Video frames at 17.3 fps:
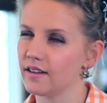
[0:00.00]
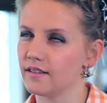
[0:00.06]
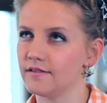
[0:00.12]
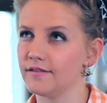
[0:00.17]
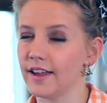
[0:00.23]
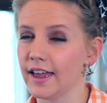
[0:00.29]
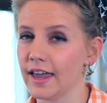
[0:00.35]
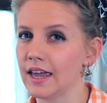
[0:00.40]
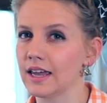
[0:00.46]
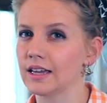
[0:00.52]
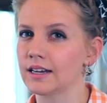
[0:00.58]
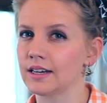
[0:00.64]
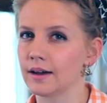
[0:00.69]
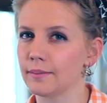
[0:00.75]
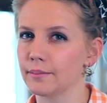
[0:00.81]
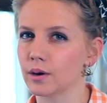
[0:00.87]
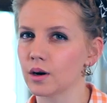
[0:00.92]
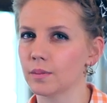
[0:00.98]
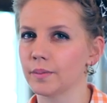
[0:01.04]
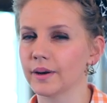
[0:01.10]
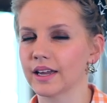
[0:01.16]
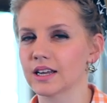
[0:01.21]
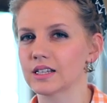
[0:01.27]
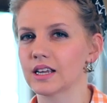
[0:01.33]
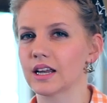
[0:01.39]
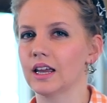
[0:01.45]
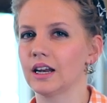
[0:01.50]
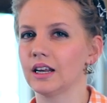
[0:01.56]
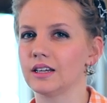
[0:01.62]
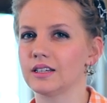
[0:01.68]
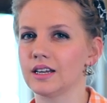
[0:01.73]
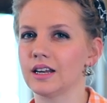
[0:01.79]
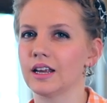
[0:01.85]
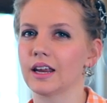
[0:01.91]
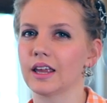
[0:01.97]
vague number because I
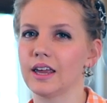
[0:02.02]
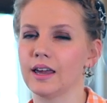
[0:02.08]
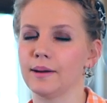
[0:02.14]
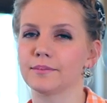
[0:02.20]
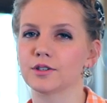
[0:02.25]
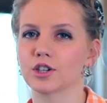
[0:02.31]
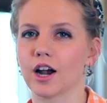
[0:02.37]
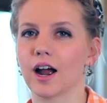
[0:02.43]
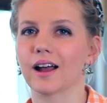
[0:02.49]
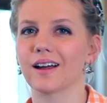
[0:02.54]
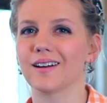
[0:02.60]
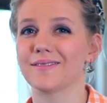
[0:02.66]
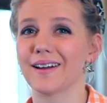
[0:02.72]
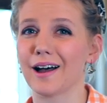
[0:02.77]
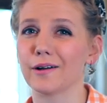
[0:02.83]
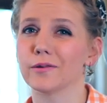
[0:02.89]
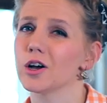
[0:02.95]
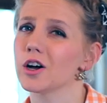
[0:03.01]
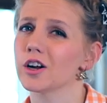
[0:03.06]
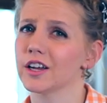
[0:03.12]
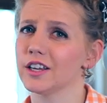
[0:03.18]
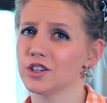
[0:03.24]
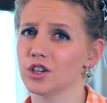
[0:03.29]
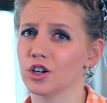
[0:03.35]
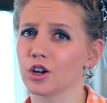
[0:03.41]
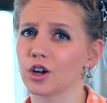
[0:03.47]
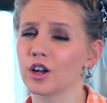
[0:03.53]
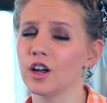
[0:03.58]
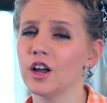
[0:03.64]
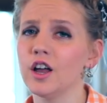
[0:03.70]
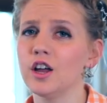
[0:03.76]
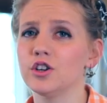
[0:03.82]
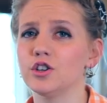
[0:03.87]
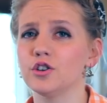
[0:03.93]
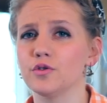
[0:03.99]
didn't keep track of how long it took
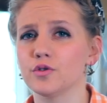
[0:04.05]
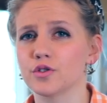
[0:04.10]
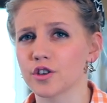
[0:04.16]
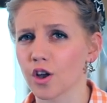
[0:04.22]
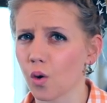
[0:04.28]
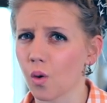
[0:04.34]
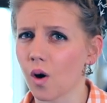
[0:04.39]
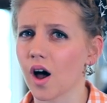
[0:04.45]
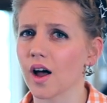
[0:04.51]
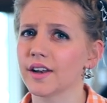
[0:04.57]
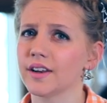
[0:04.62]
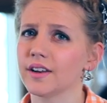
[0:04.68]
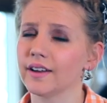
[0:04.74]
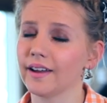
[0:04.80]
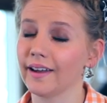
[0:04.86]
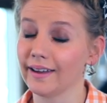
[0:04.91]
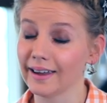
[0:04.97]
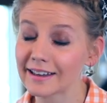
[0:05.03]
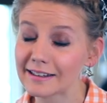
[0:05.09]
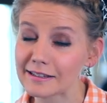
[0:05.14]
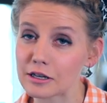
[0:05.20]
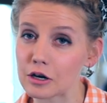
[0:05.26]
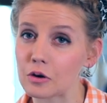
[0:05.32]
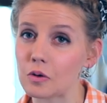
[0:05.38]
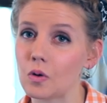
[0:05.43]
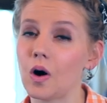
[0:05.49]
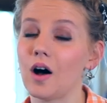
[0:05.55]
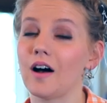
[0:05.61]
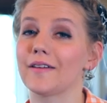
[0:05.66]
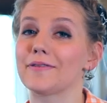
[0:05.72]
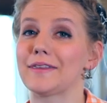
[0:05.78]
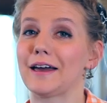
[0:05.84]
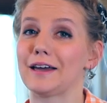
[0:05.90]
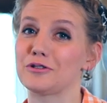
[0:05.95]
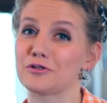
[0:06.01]
to sew on, hand sew
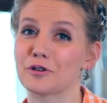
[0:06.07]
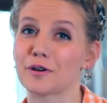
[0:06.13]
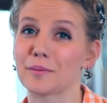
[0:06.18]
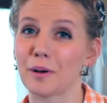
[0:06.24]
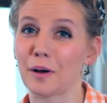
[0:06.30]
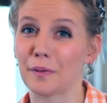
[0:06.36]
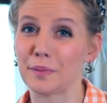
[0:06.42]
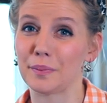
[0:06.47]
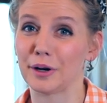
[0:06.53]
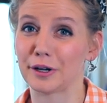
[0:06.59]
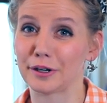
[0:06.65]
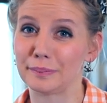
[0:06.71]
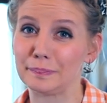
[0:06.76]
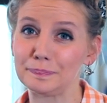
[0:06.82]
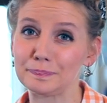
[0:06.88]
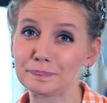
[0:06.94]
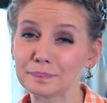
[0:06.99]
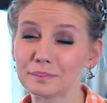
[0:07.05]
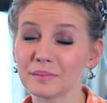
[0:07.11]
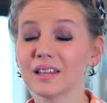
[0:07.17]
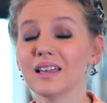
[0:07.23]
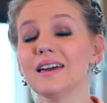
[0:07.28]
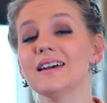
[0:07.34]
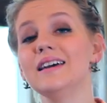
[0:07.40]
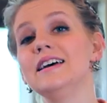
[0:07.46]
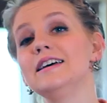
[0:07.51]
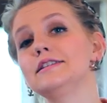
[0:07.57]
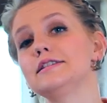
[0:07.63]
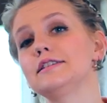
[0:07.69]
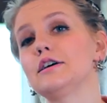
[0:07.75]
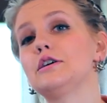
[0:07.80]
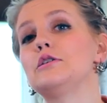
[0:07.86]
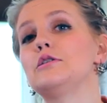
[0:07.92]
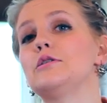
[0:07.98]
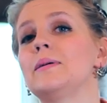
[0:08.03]
on that trim on the bottom.
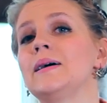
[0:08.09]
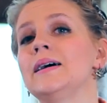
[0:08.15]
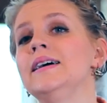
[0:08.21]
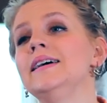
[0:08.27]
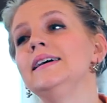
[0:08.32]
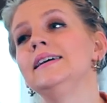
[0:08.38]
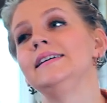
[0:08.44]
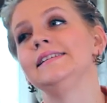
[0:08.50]
So